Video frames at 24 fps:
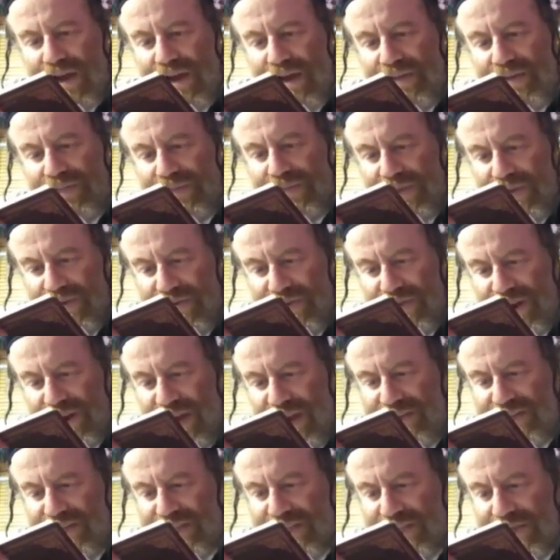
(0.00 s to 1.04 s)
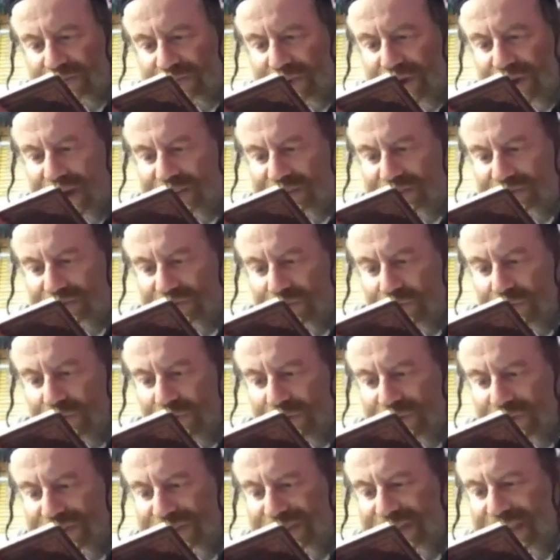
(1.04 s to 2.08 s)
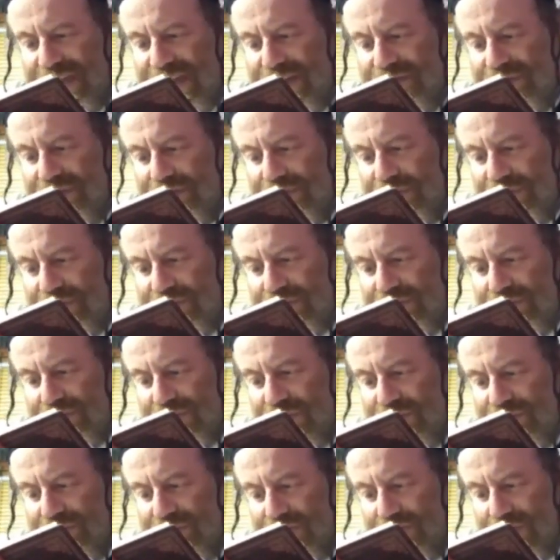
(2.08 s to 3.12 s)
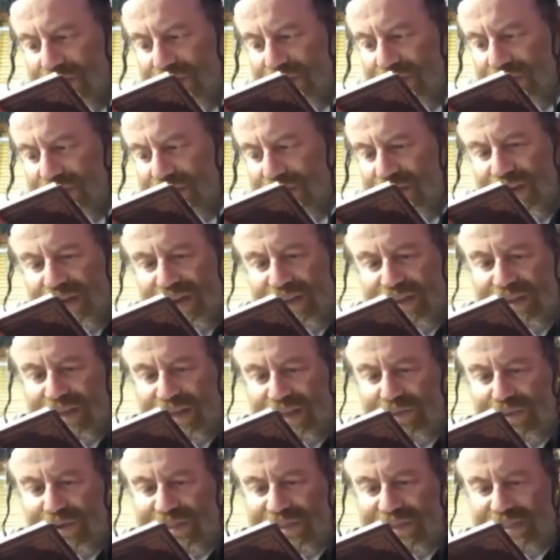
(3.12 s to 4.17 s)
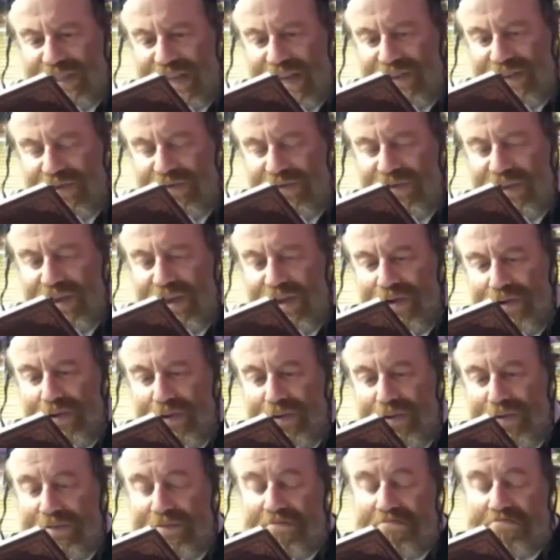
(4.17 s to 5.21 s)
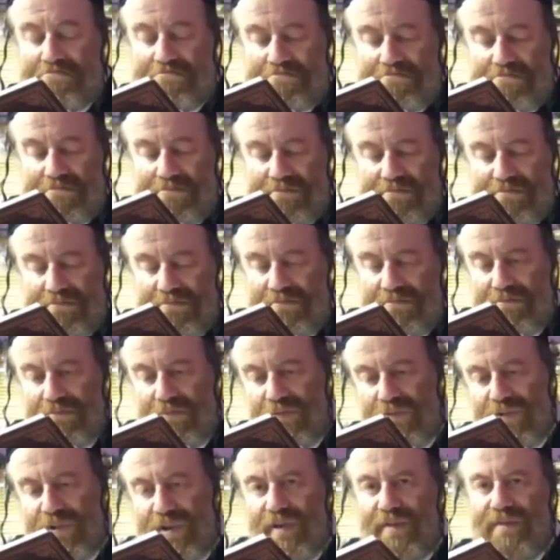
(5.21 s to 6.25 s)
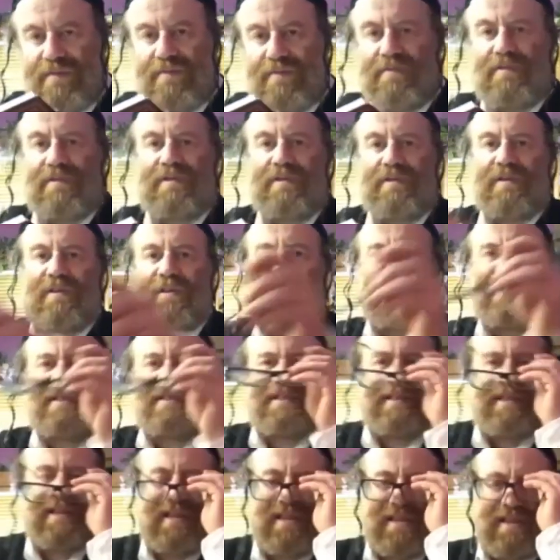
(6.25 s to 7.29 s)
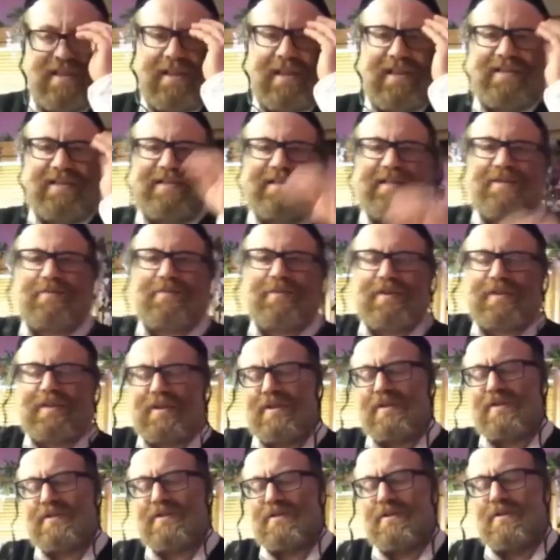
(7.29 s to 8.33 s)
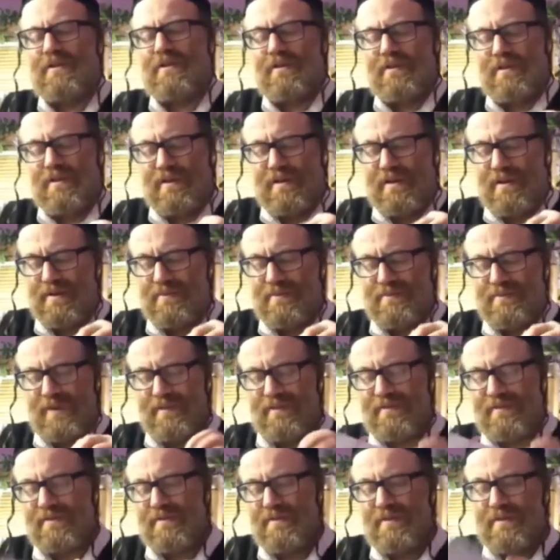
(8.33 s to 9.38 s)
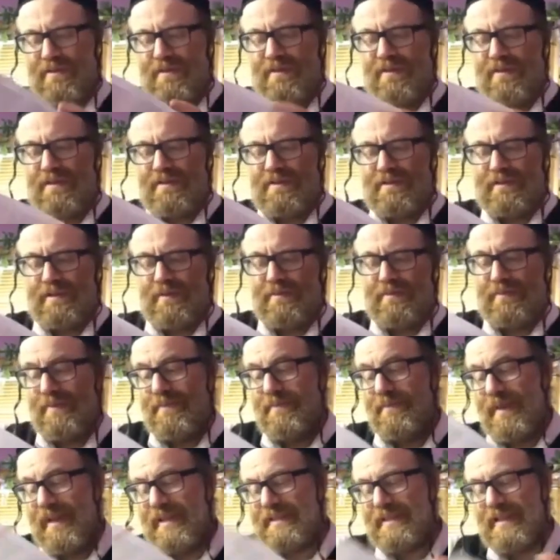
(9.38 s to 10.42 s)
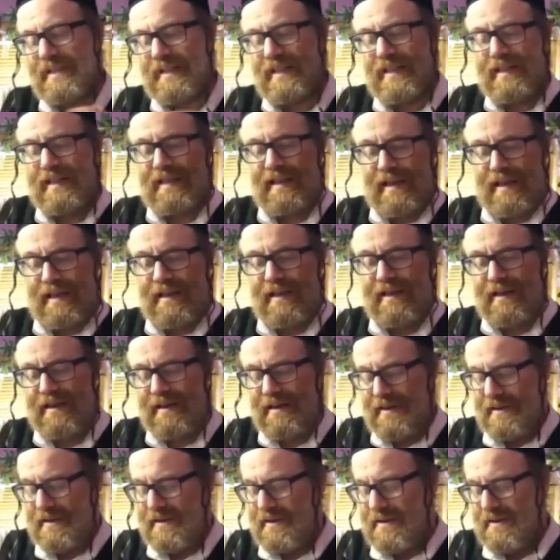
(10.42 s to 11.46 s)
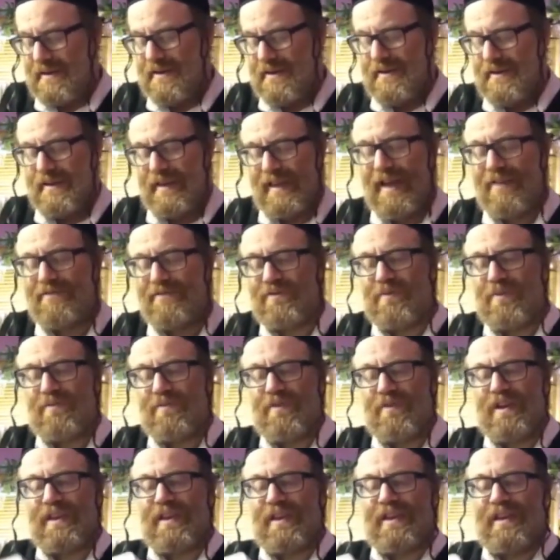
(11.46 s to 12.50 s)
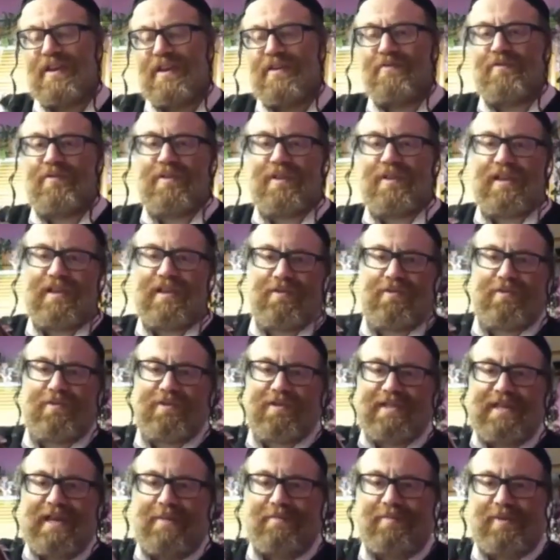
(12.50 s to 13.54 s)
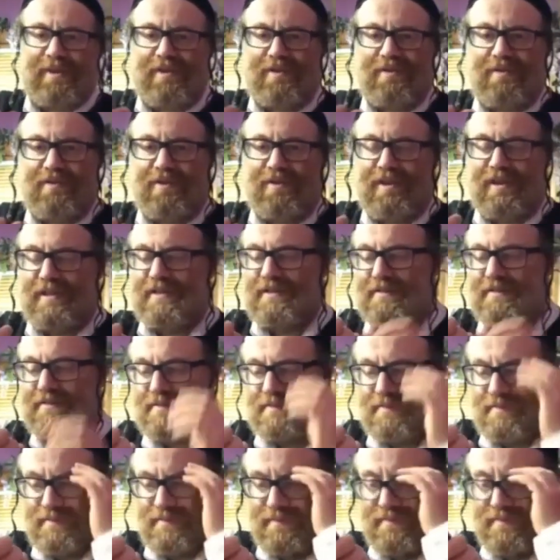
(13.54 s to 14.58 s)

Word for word: Uh, the righteous and pious of old never partook of a meal that was not of their own, Okay, so let's see let's see what it all uh, means. So basically, like uh, have to be very careful in whose company you eat.